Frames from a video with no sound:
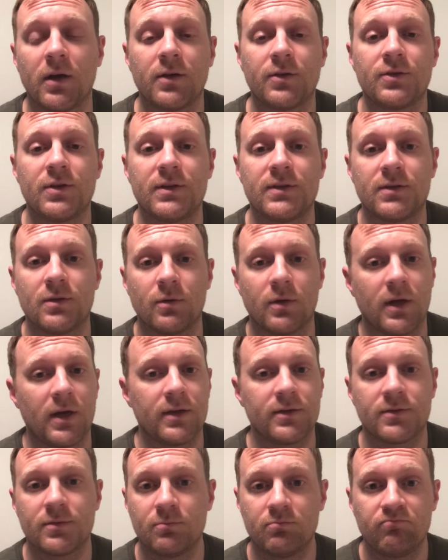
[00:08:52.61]
She still
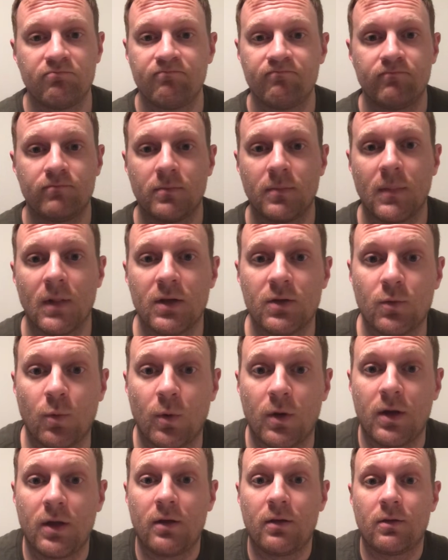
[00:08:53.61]
has
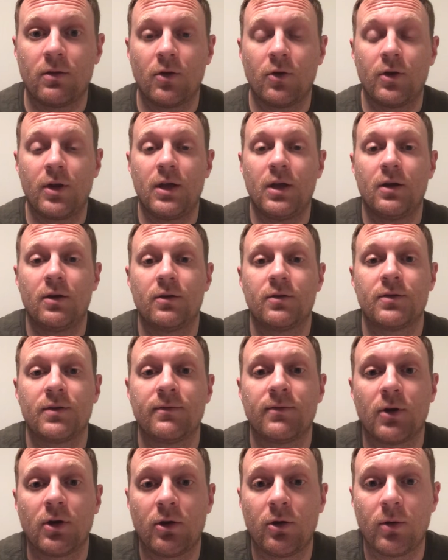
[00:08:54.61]
20-30 years
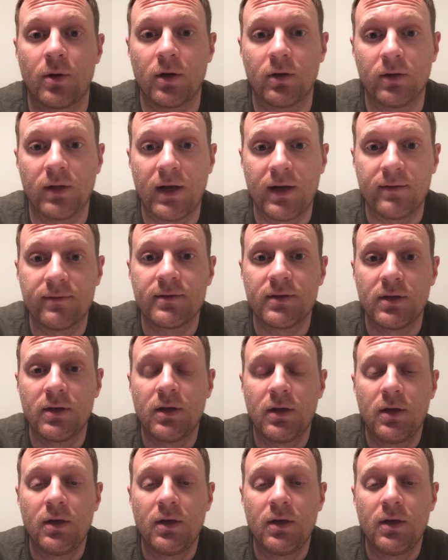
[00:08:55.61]
of her career left,